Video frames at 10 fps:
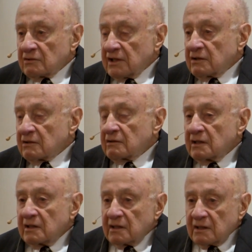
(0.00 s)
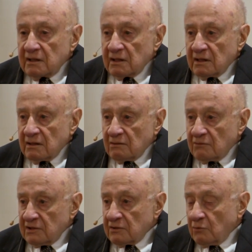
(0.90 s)
Later, uh,
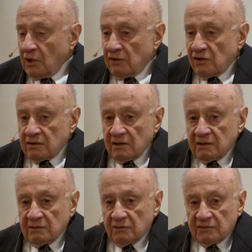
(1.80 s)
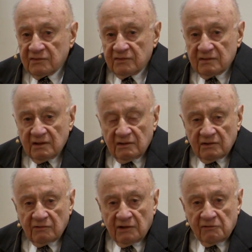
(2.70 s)
went to Washington and was in the
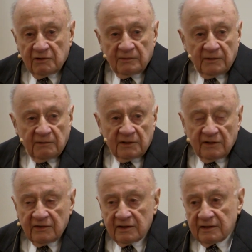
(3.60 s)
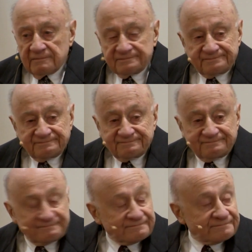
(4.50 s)
Treasury Department, I think.
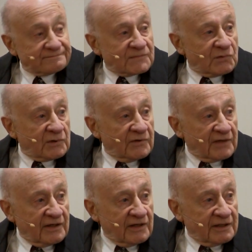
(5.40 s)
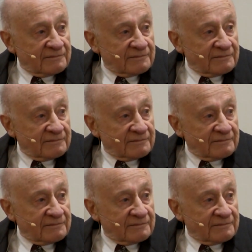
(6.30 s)
What do you think of that?